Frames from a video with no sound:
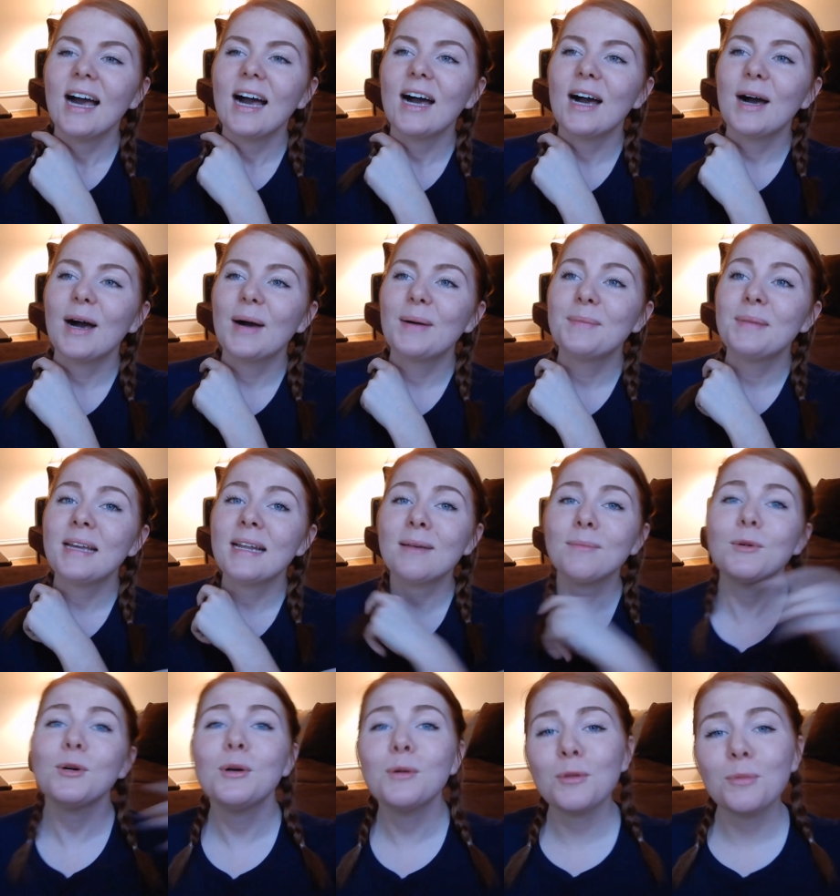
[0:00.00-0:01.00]
Um, and
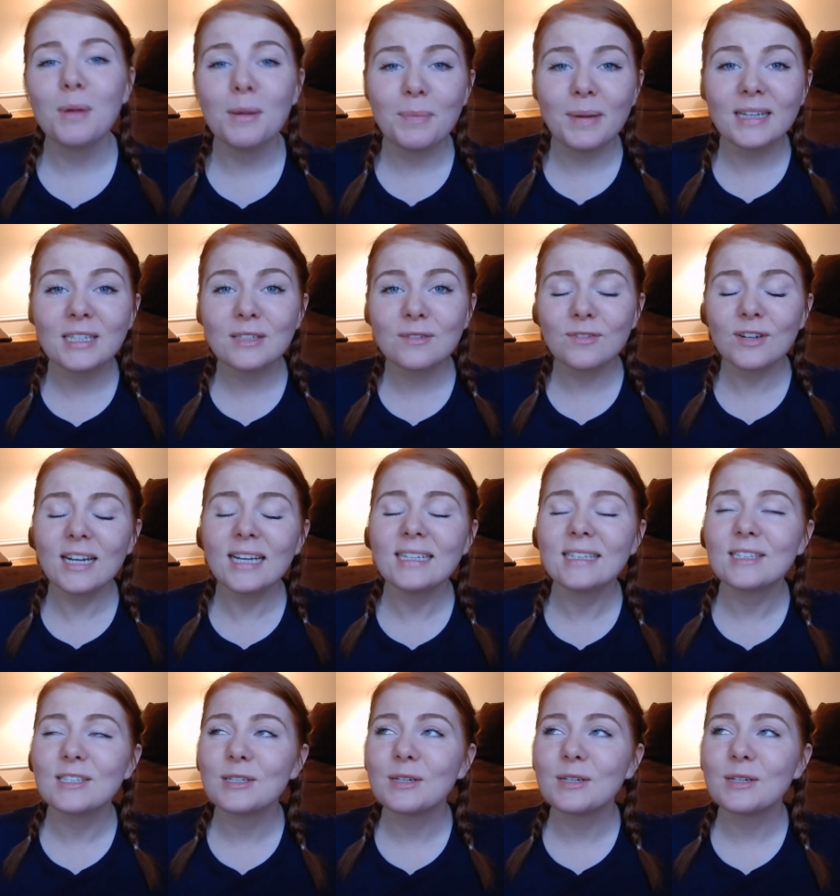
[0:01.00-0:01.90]
I'm going with my best friend,